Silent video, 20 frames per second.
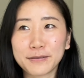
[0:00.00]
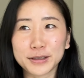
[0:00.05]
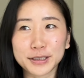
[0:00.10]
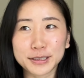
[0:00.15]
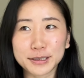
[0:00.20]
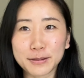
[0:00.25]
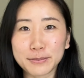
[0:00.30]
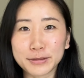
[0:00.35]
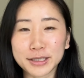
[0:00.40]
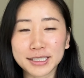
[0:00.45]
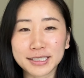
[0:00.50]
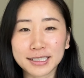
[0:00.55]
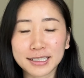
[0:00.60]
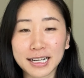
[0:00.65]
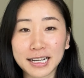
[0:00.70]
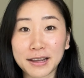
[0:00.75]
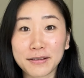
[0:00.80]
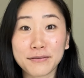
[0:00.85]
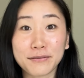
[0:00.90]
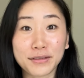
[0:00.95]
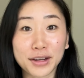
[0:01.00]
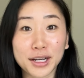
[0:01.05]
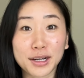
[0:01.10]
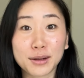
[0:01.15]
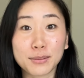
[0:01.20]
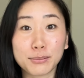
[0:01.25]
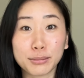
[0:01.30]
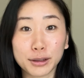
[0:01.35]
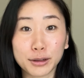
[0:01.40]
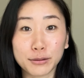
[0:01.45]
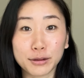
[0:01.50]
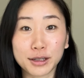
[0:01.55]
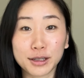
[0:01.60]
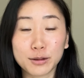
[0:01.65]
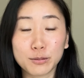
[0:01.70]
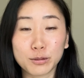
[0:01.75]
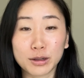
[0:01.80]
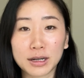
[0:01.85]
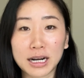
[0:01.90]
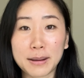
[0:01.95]
for some reason I get very bloated
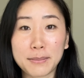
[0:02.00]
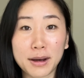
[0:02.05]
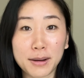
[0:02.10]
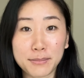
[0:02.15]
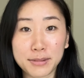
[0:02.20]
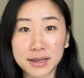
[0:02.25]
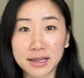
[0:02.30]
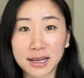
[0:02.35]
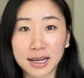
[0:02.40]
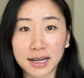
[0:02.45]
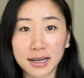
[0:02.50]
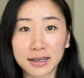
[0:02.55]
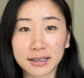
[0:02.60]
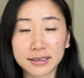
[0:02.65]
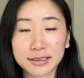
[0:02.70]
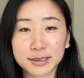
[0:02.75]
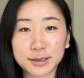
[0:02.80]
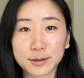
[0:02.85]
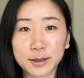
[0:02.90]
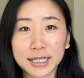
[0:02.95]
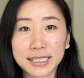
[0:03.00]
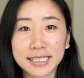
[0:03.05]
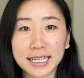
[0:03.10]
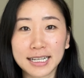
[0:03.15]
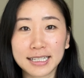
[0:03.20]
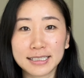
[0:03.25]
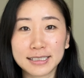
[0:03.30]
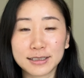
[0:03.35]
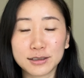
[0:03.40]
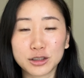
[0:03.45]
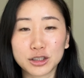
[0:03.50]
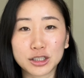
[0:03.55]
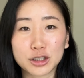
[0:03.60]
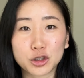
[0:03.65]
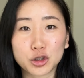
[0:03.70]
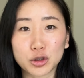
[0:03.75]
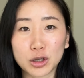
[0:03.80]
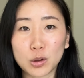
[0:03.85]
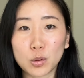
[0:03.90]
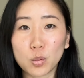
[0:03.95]
when I'm up in the air. So I tend to just
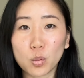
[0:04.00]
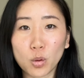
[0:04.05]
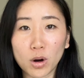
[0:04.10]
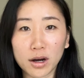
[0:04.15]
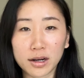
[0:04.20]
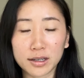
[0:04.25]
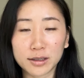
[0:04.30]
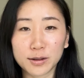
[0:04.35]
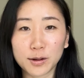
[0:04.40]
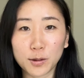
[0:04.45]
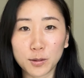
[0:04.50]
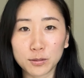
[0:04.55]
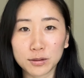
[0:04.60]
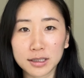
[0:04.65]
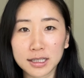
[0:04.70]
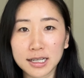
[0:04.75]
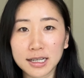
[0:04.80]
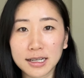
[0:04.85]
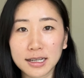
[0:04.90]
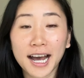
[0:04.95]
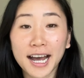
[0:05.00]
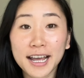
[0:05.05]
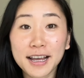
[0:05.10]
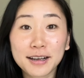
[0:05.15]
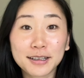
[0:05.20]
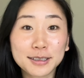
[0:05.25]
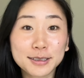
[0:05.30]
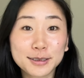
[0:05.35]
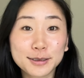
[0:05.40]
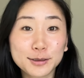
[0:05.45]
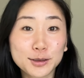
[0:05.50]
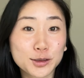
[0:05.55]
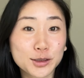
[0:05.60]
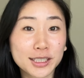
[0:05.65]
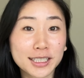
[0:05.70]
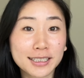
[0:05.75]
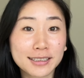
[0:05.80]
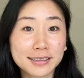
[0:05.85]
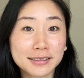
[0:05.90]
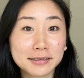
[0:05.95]
drink water only. I also
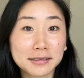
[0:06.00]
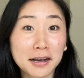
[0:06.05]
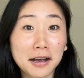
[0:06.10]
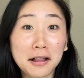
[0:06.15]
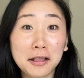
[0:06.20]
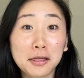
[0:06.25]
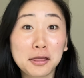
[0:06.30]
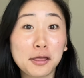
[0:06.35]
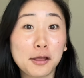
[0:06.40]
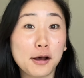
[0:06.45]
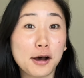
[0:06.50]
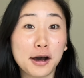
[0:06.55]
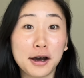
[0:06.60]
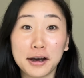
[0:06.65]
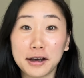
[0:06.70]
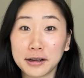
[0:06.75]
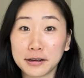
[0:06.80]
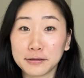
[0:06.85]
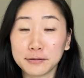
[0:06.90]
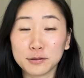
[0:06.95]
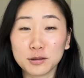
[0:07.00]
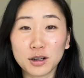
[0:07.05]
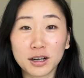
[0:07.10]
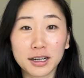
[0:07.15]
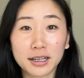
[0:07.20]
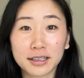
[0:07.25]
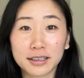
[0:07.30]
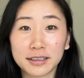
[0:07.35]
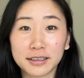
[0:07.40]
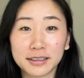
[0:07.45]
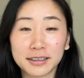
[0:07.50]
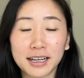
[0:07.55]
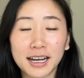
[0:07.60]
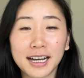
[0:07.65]
drink a lot of water.